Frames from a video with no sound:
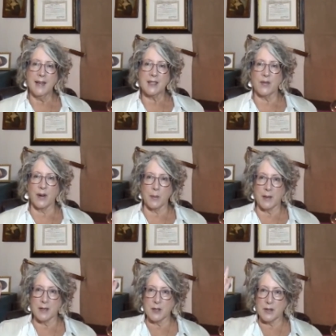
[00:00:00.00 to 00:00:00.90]
It's funny
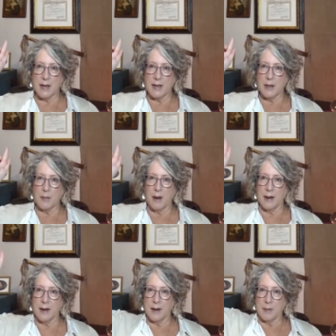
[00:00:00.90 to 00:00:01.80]
because they're taking
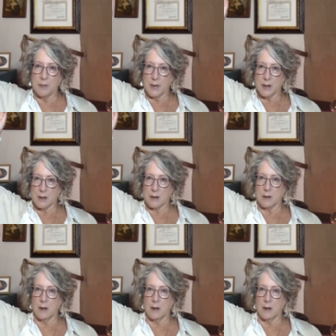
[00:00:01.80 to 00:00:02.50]
my this is